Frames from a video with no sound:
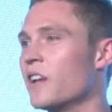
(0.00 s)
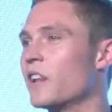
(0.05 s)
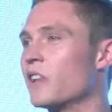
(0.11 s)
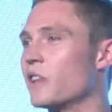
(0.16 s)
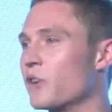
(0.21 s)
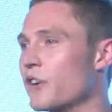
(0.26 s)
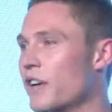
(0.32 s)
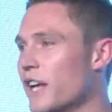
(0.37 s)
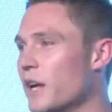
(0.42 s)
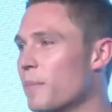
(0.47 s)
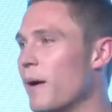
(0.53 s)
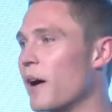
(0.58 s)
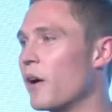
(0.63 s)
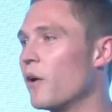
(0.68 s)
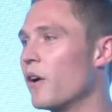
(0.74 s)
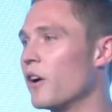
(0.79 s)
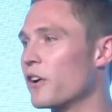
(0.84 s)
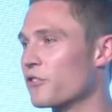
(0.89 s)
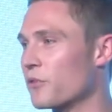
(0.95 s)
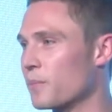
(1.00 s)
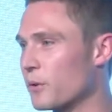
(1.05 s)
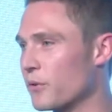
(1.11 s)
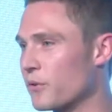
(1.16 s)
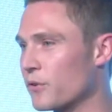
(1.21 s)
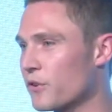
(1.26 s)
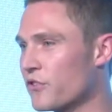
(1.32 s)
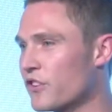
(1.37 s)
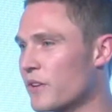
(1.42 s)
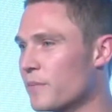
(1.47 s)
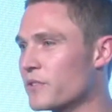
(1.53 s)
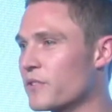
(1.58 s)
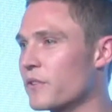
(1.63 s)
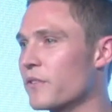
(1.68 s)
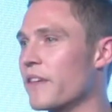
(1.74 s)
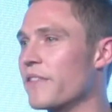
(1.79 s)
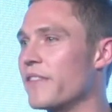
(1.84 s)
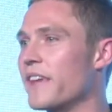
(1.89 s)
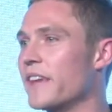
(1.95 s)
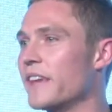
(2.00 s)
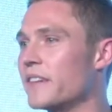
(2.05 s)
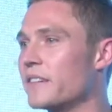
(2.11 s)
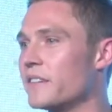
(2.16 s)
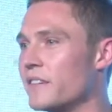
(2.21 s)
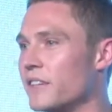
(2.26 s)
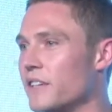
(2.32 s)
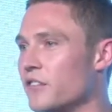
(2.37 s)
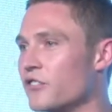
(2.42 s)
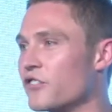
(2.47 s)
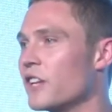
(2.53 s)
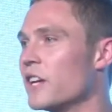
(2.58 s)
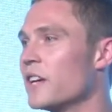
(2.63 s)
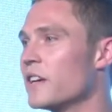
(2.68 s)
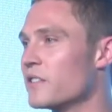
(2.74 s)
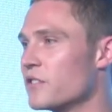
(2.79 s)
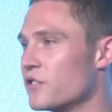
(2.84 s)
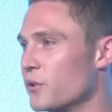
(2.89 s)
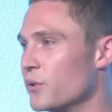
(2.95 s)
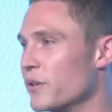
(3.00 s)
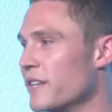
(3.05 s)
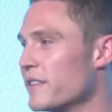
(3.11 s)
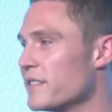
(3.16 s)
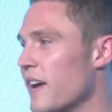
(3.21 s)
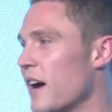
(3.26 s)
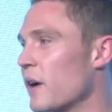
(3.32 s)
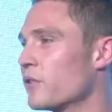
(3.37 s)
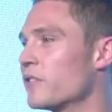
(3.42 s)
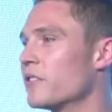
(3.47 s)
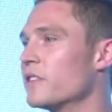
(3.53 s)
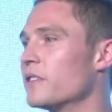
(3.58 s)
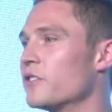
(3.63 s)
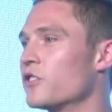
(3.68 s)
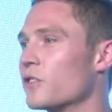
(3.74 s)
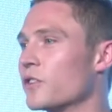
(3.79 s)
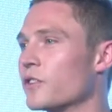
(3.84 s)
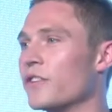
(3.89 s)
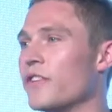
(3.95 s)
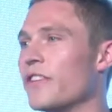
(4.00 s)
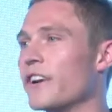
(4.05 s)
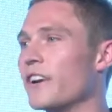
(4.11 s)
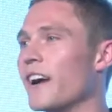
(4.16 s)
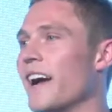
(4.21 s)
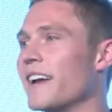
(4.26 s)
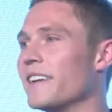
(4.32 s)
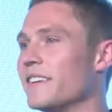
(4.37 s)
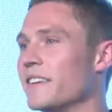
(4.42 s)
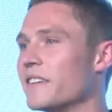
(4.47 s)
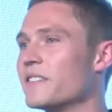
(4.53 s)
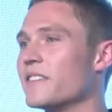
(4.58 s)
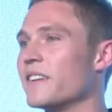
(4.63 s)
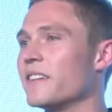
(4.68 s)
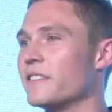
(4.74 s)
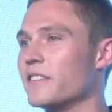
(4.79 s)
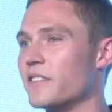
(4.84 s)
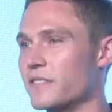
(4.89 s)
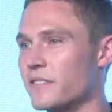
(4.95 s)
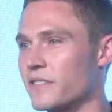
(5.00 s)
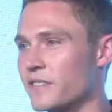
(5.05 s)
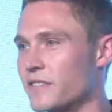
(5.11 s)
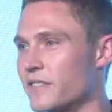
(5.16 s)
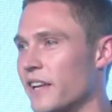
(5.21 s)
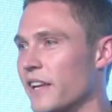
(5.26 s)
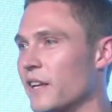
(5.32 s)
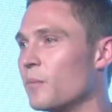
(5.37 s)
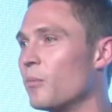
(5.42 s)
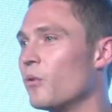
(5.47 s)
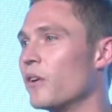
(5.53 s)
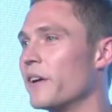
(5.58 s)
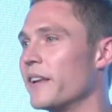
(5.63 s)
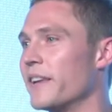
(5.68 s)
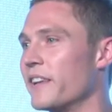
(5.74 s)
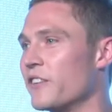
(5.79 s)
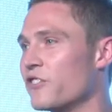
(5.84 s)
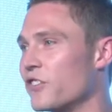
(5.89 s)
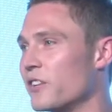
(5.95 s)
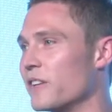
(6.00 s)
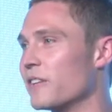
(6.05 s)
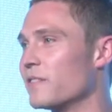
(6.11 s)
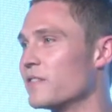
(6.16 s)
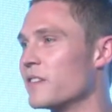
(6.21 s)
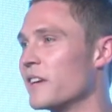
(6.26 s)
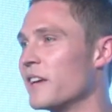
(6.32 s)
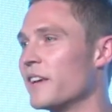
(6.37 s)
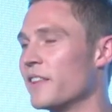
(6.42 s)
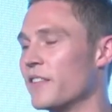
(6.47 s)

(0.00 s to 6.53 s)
learning about entrepreneurship so that they can teach students how to turn their ideas into sustainable initiatives